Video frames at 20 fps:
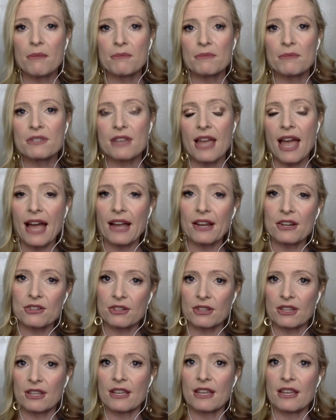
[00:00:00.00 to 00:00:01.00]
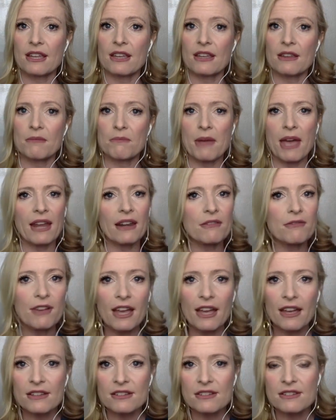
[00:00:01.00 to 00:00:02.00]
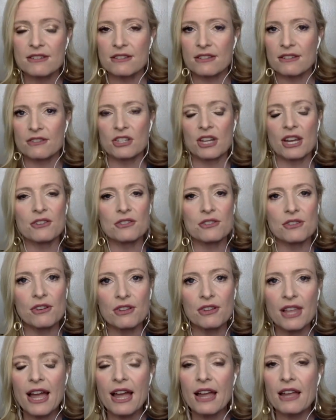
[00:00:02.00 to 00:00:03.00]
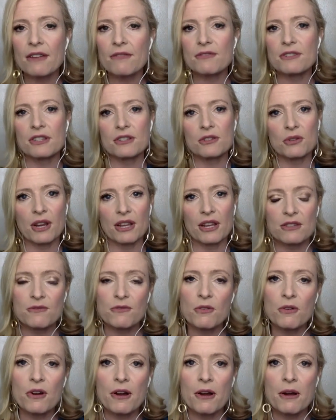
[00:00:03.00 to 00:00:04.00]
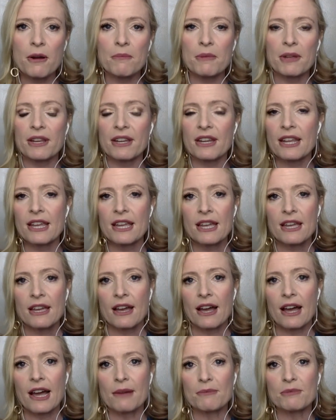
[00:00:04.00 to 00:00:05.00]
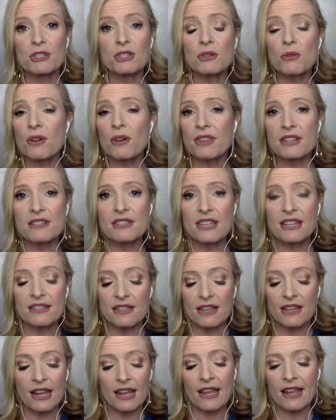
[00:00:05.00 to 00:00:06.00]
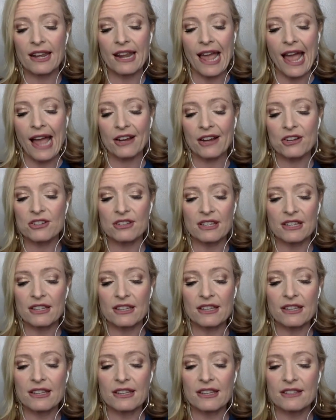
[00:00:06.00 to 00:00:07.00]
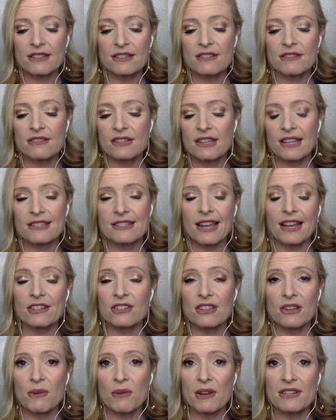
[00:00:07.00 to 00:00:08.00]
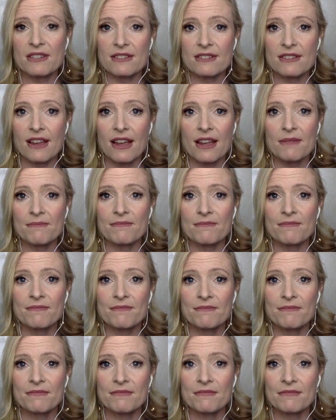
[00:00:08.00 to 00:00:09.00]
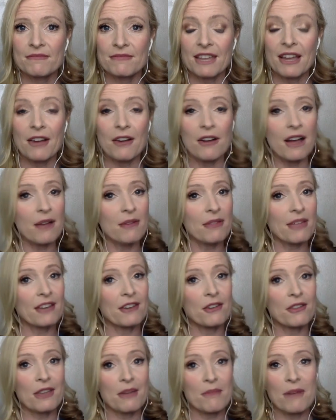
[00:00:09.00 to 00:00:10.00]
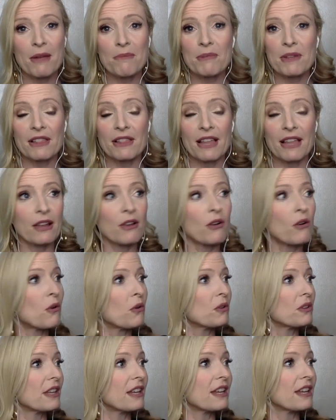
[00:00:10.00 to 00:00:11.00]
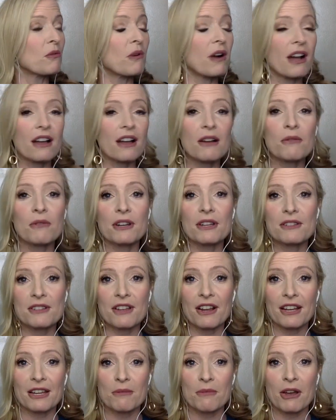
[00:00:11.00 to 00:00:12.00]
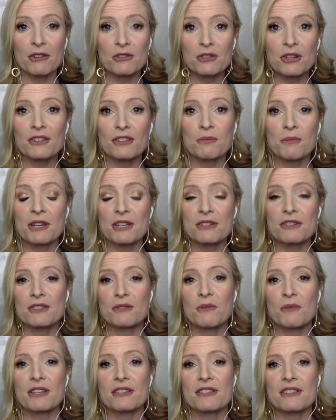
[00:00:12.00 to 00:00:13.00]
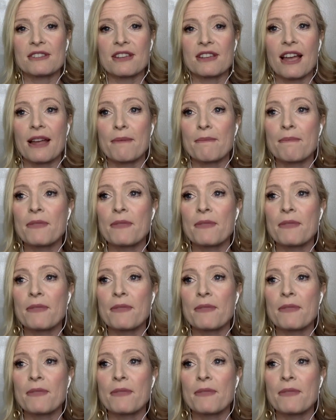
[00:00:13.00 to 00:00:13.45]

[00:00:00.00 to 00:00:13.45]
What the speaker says: to actually manifest, to change their life, to transform, and to do all these things. And actually, it's actually a waste of time. Now, I know that might be like, holy, what are you talking about? Transformation's a waste of time.